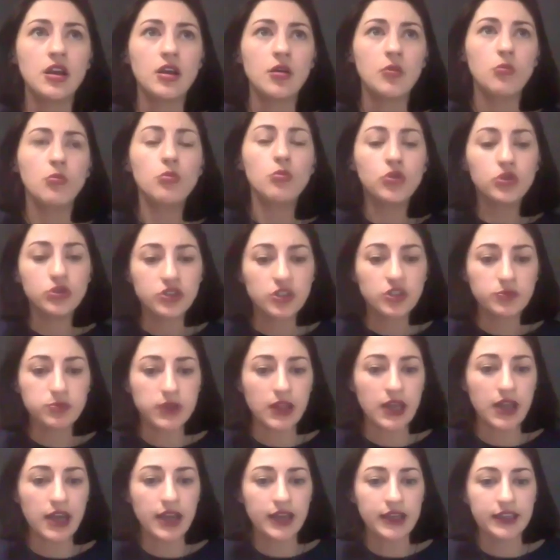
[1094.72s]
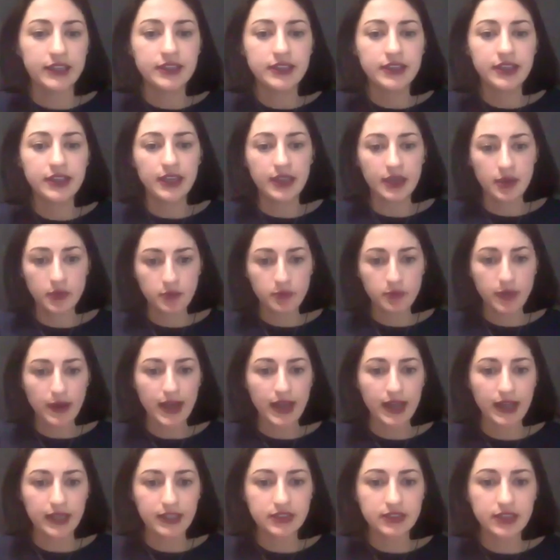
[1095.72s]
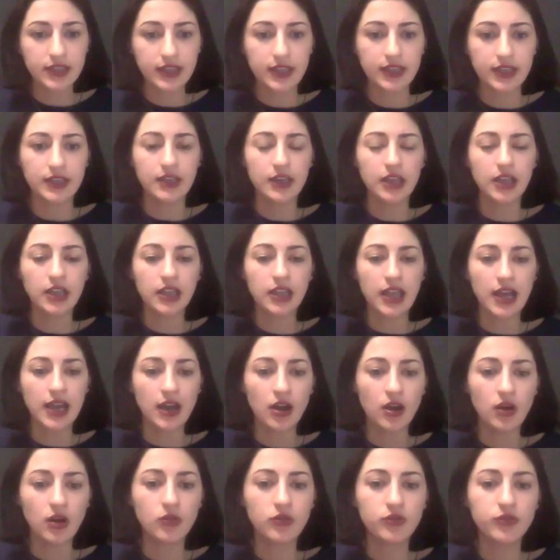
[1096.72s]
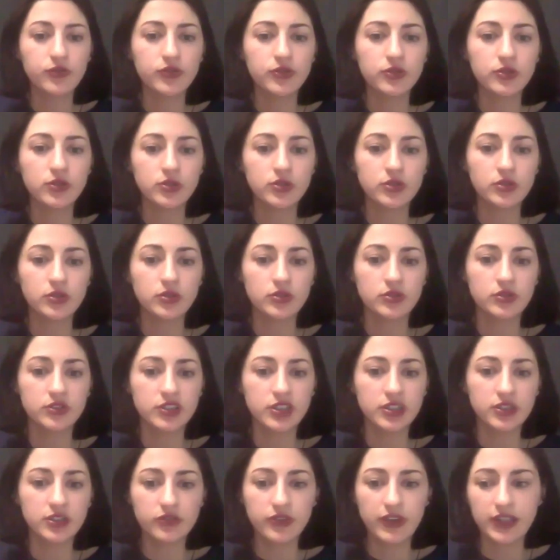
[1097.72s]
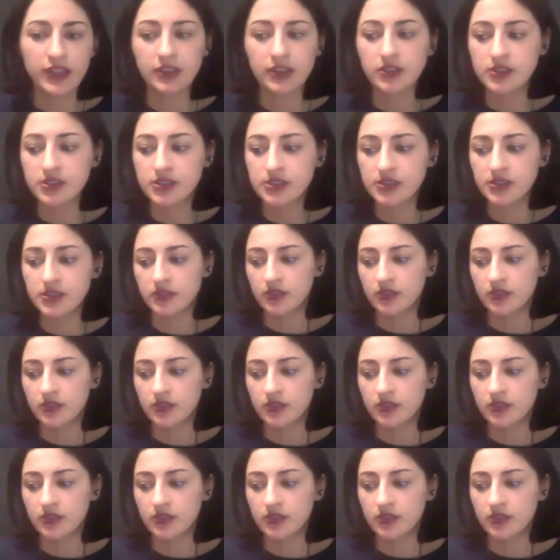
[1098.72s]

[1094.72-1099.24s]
multiply the impact and allow for the event